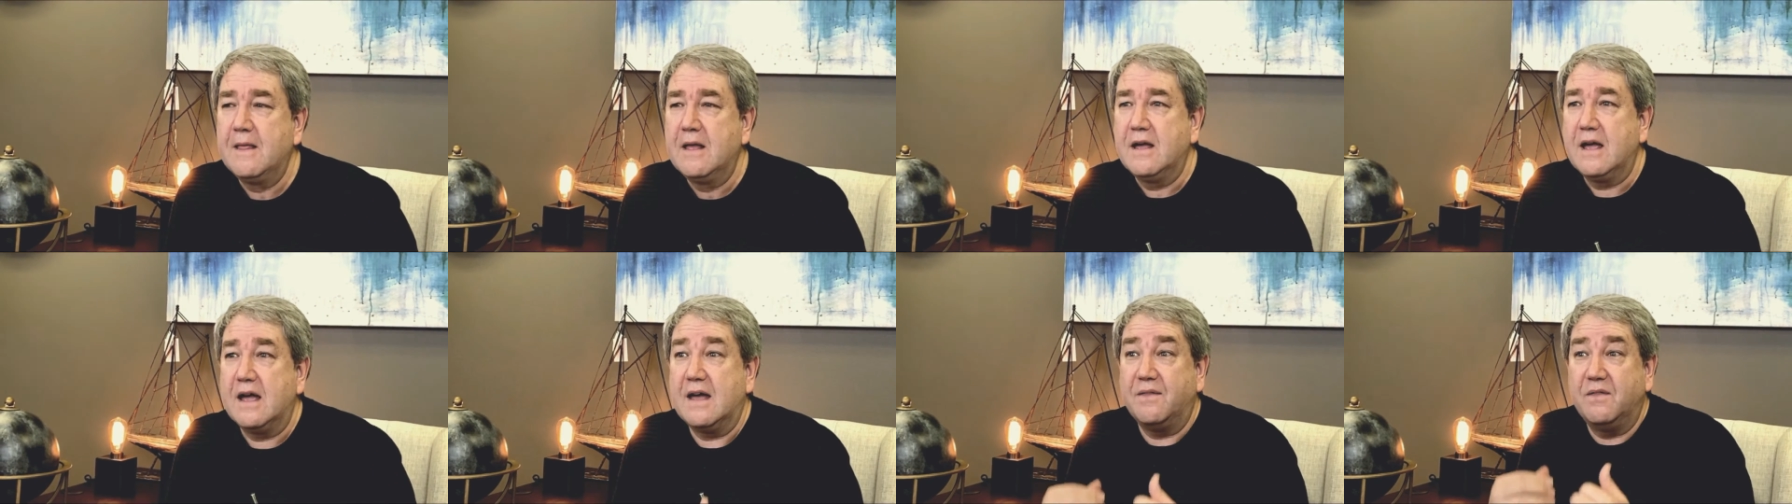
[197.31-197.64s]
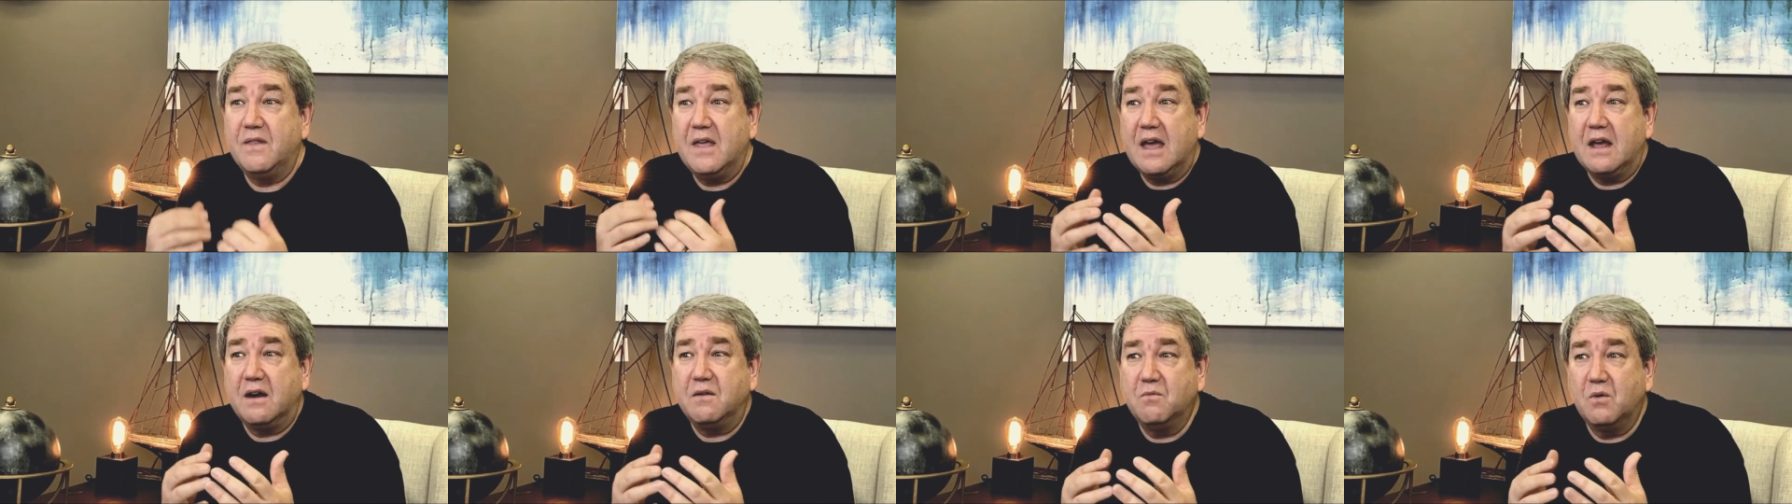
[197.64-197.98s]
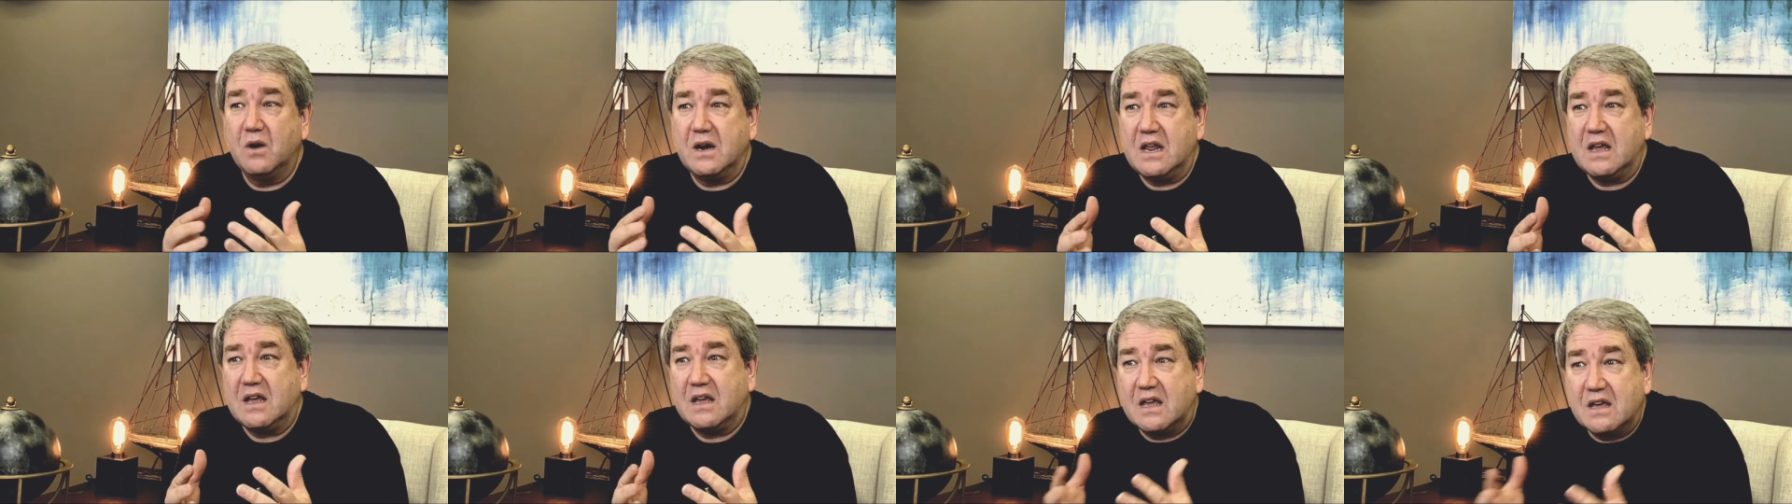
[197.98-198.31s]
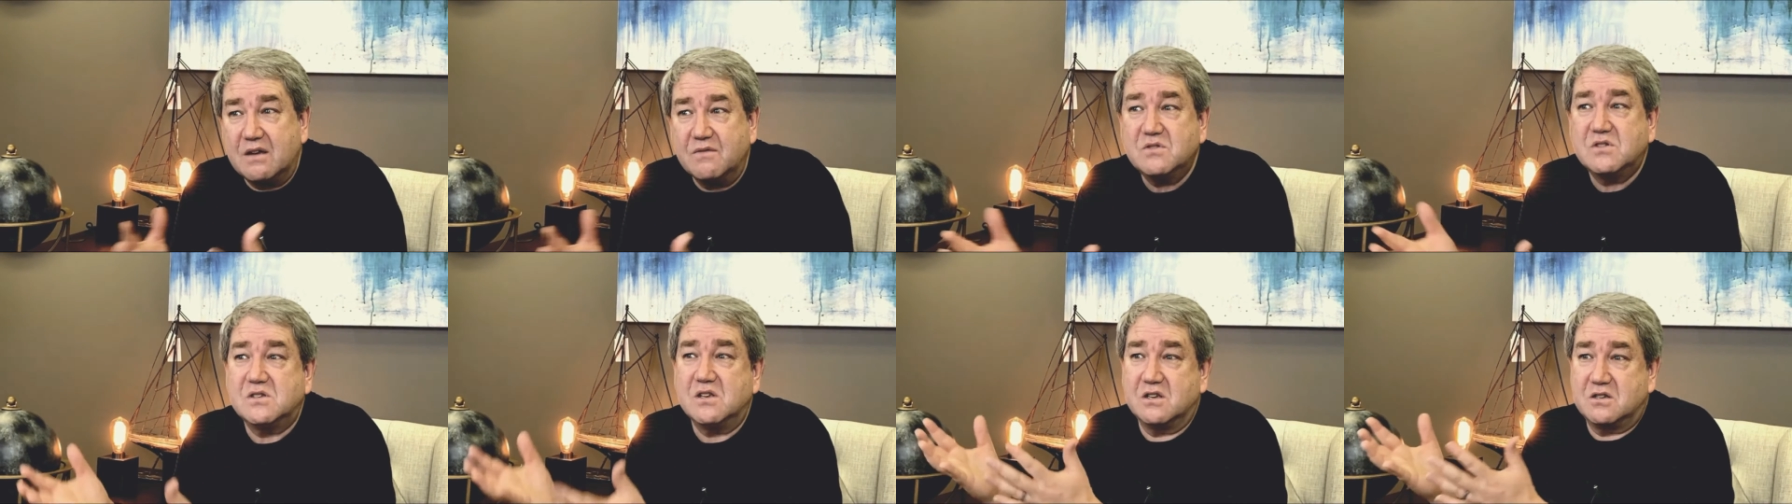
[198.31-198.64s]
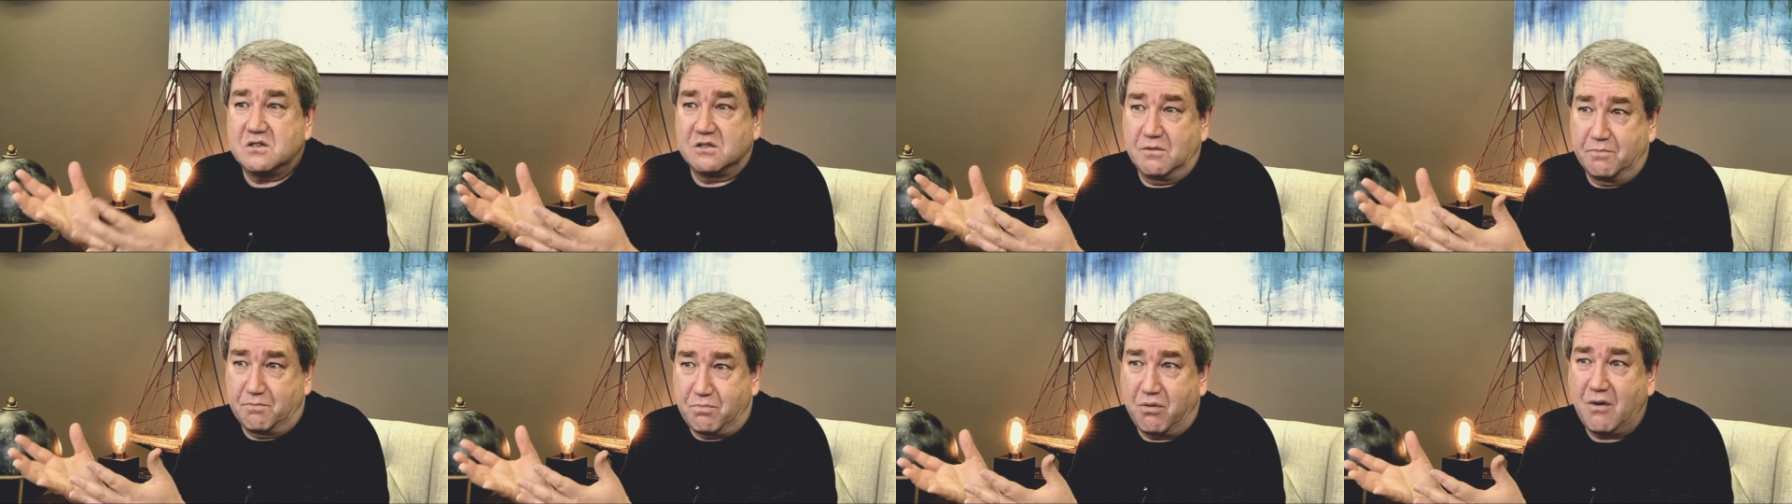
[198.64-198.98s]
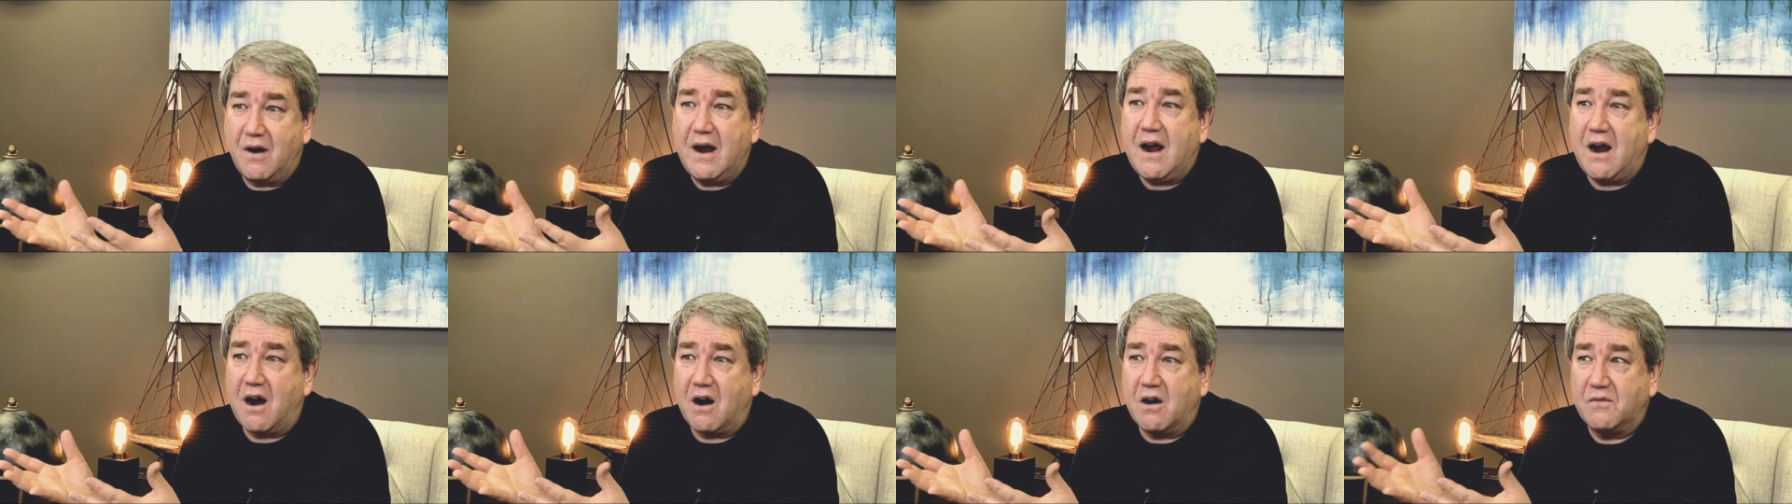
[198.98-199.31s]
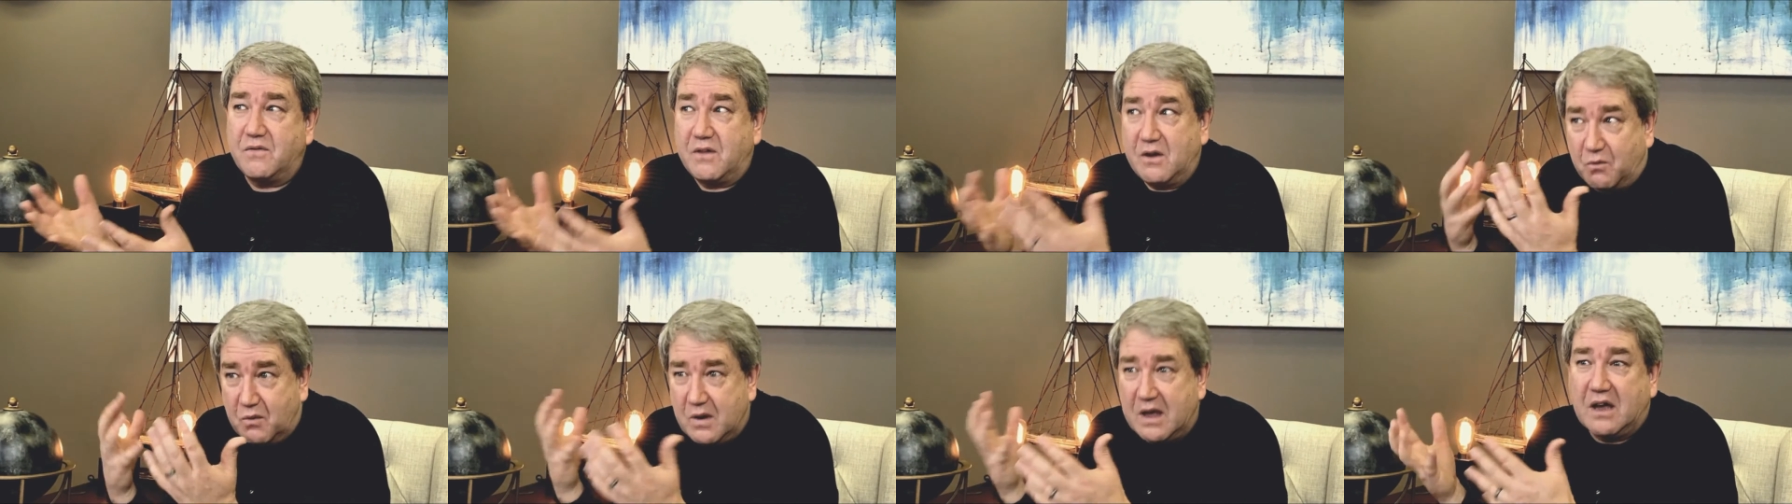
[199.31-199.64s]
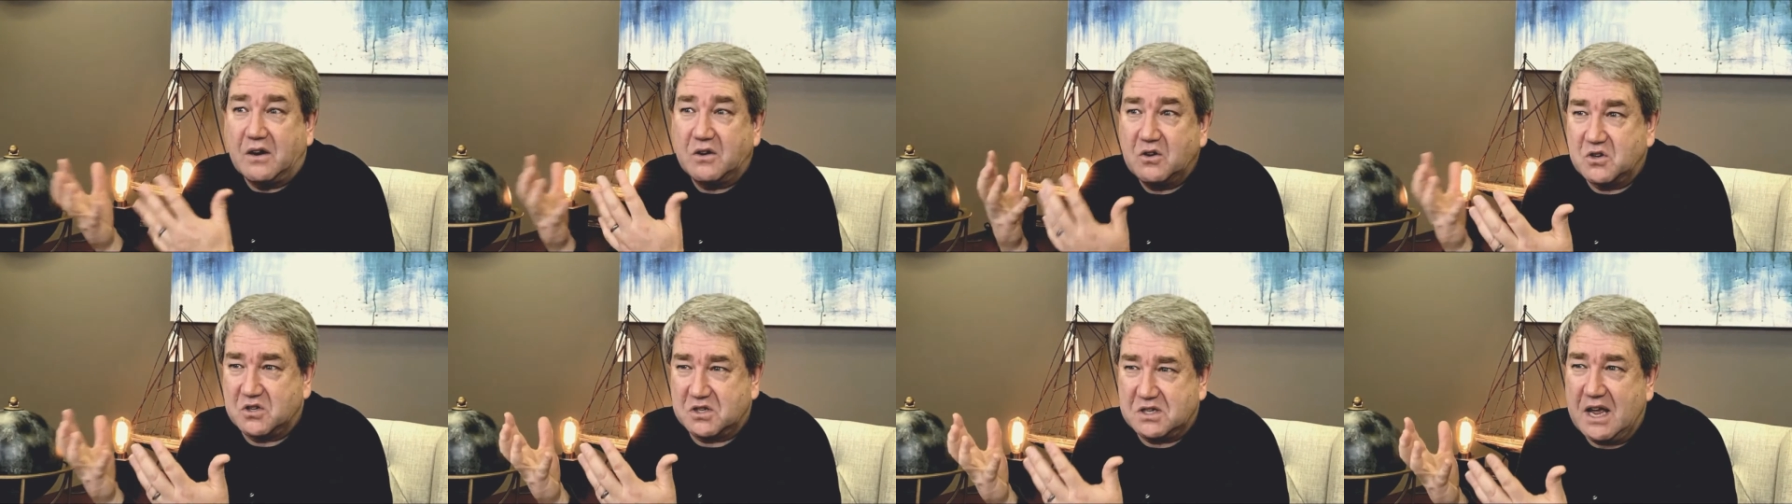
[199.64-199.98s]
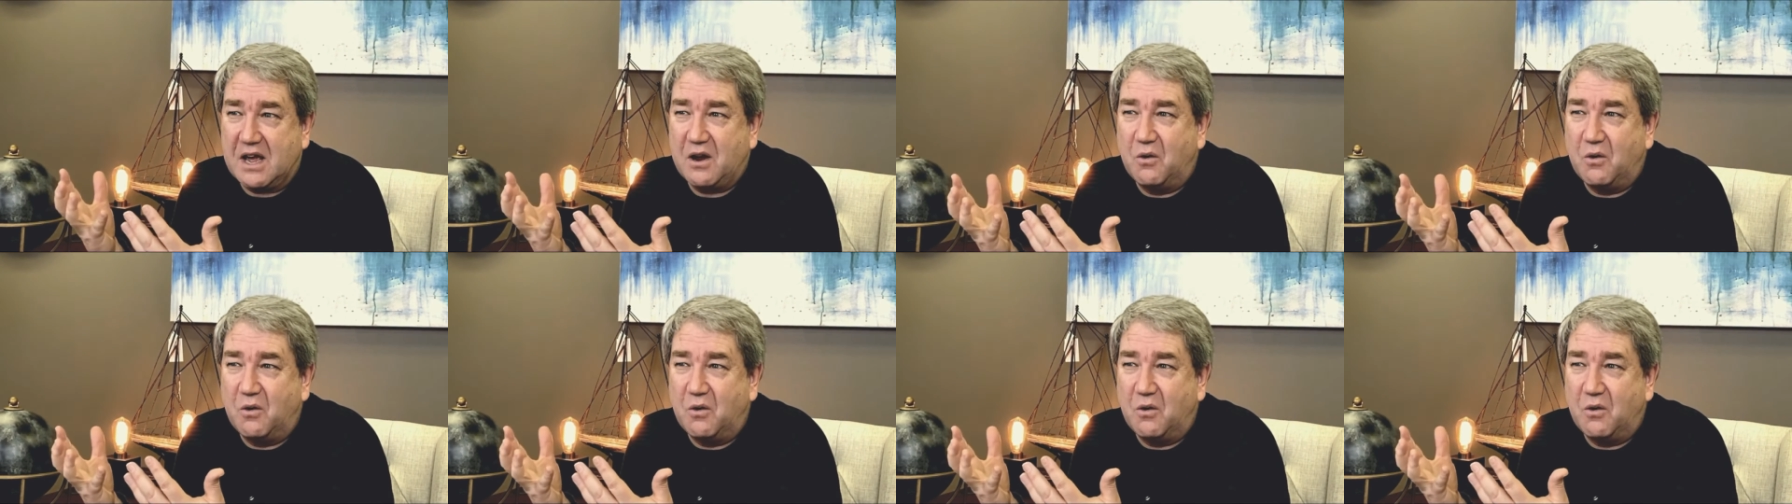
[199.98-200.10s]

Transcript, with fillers: And then when he gives us the prayer, then we understand